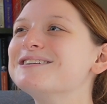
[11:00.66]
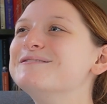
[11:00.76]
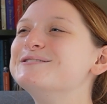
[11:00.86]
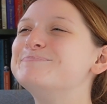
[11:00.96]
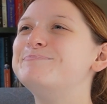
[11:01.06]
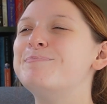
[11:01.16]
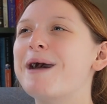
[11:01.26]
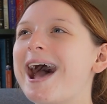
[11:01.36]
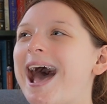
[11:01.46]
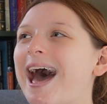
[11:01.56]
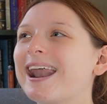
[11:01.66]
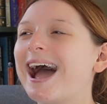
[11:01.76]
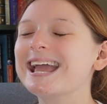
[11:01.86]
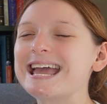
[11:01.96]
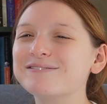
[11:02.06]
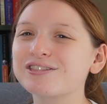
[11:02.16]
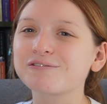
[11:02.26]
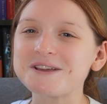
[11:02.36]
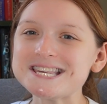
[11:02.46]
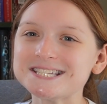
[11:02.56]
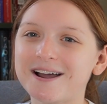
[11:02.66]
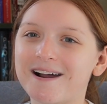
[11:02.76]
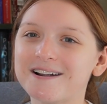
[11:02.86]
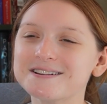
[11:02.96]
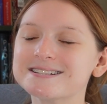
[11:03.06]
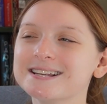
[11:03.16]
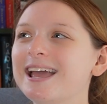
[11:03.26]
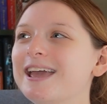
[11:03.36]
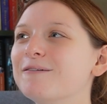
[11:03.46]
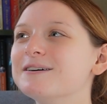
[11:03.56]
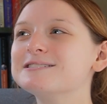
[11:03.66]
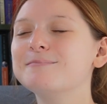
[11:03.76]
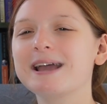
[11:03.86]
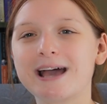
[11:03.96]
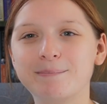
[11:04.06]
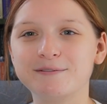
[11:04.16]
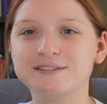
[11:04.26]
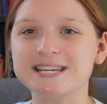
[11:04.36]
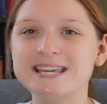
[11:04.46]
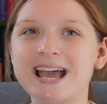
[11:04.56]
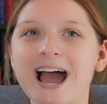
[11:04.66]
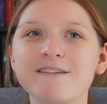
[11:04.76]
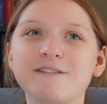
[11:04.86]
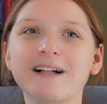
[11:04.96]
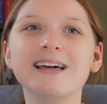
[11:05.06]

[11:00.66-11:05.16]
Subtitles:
it was bad. I gave it 3 stars. It wasn't my cup of tea. I felt